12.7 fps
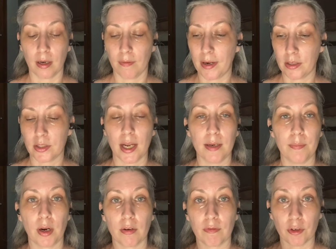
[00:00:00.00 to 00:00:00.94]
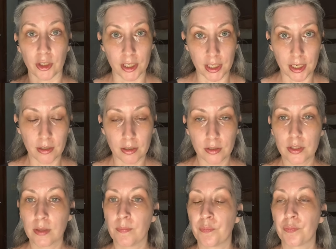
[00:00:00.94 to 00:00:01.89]
I've had a side part for
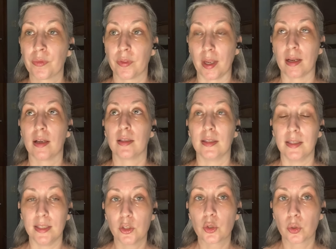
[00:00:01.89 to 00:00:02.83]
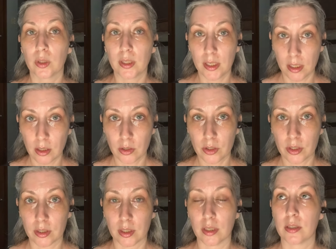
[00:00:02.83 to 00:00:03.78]
years like literally years
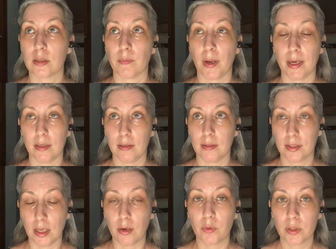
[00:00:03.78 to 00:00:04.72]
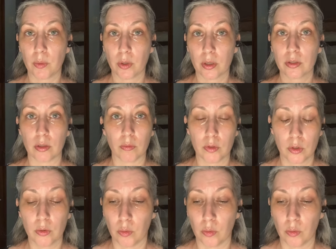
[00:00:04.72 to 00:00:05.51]
since my son was born, so